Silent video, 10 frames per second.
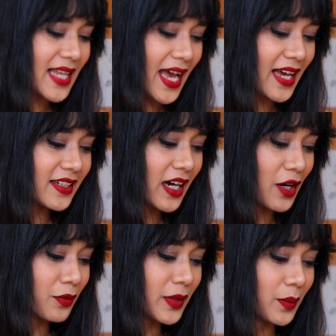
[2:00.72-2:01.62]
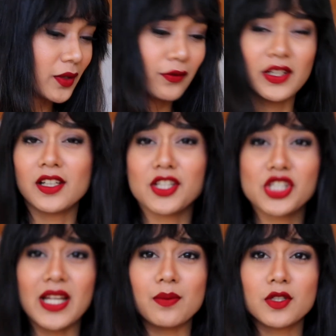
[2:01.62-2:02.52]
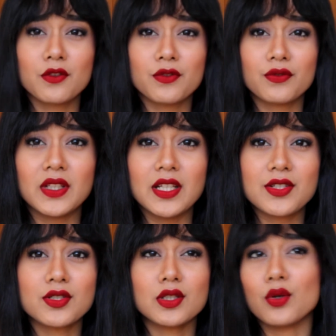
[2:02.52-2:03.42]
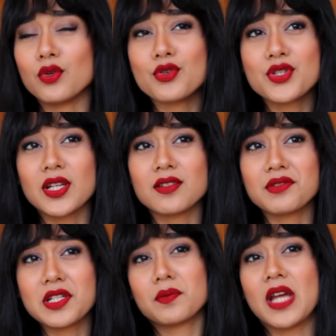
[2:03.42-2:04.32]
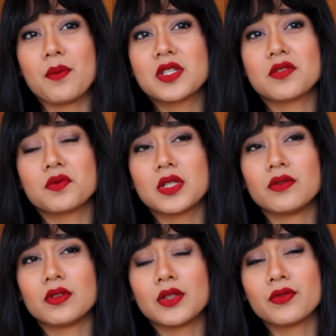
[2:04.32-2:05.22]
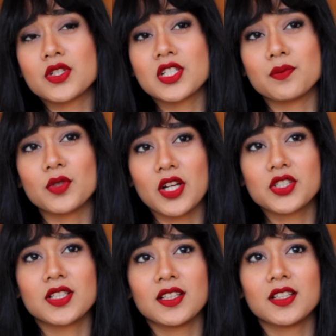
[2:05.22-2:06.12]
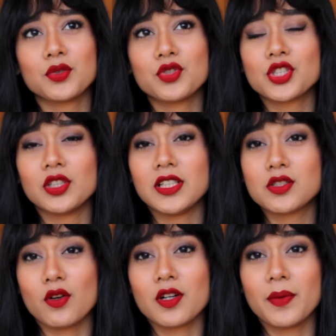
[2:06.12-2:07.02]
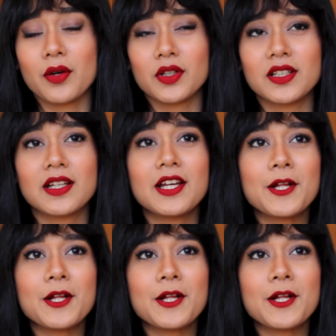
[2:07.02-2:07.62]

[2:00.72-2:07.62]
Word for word: sad how people feel ashamed of these lows and sometimes even if it's depression and they don't really talk about it.